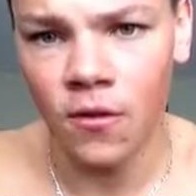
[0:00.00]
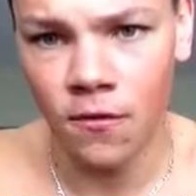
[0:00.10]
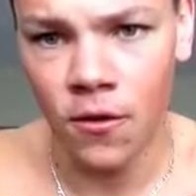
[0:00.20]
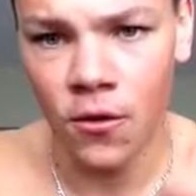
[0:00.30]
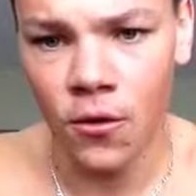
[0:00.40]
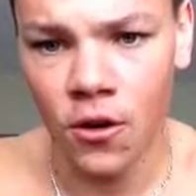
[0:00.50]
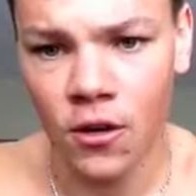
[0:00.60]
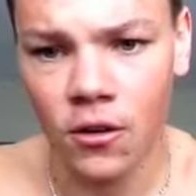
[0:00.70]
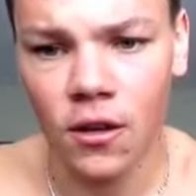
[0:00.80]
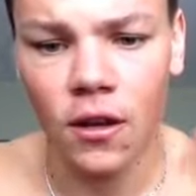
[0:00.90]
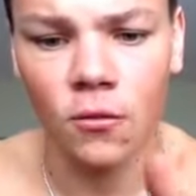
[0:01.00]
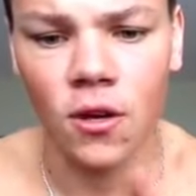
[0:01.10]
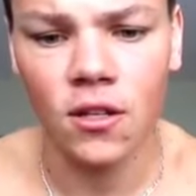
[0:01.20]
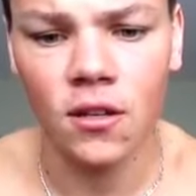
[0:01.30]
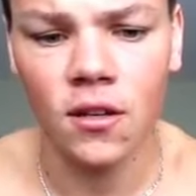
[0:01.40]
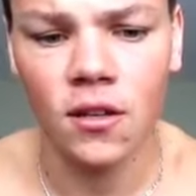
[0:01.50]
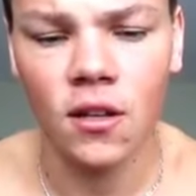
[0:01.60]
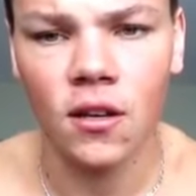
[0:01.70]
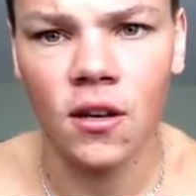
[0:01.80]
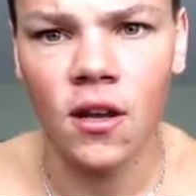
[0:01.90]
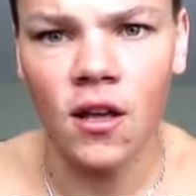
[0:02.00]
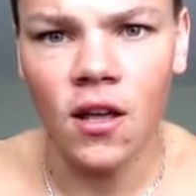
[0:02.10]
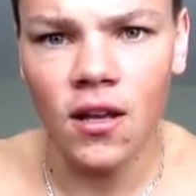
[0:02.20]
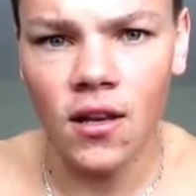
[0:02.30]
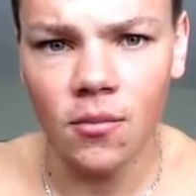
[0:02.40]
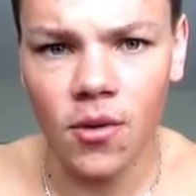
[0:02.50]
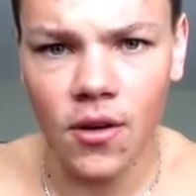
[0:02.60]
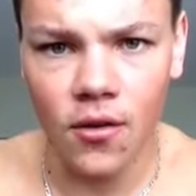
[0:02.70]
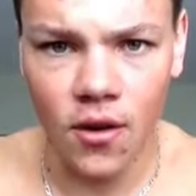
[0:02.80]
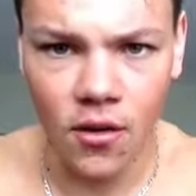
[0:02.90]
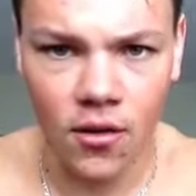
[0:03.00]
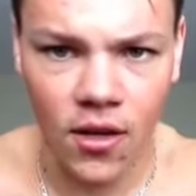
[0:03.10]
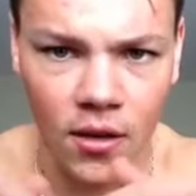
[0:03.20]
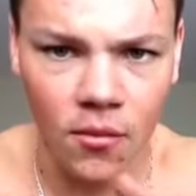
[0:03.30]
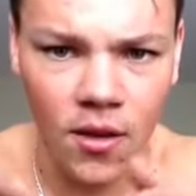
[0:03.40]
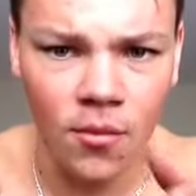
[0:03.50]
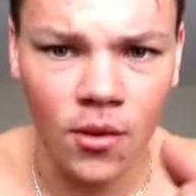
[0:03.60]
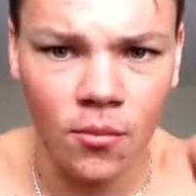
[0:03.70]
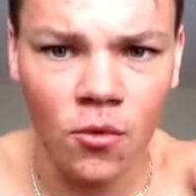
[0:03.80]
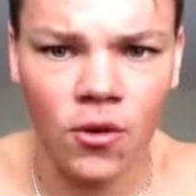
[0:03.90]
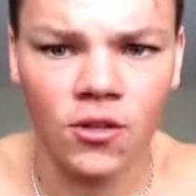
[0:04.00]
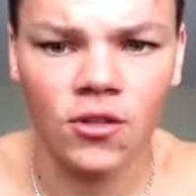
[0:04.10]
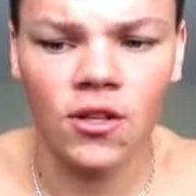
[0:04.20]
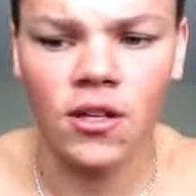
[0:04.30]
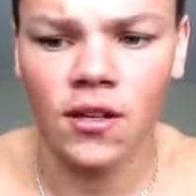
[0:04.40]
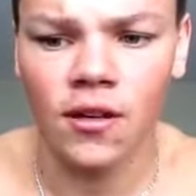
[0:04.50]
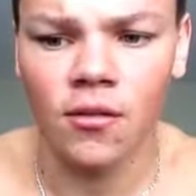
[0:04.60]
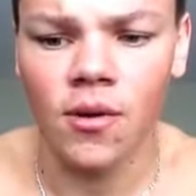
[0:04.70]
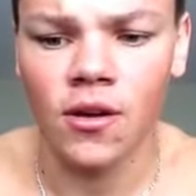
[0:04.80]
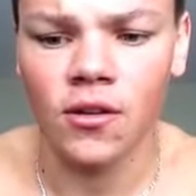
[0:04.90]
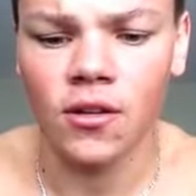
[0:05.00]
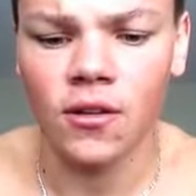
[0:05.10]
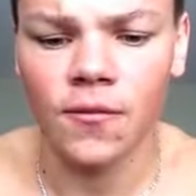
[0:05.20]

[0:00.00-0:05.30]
you are out there and watching this, then let me know, and I'll get a bit more into detail about